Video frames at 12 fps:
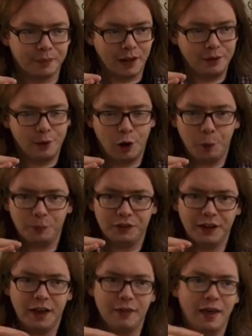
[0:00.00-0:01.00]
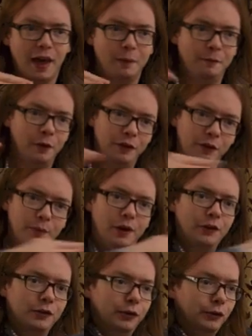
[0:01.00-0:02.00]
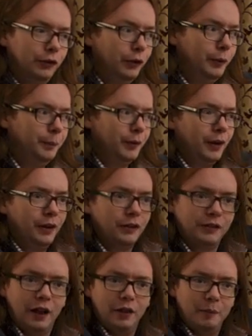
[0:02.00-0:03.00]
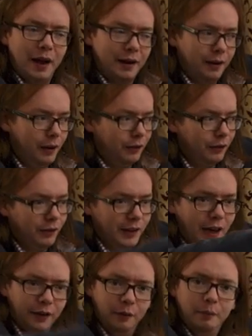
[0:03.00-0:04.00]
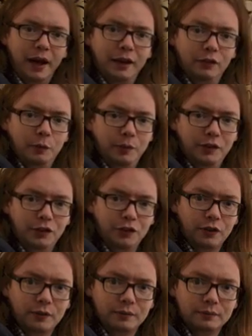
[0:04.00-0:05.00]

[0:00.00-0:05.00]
and you hope to get there before these particles do, to tell the magnet to kick them back into position.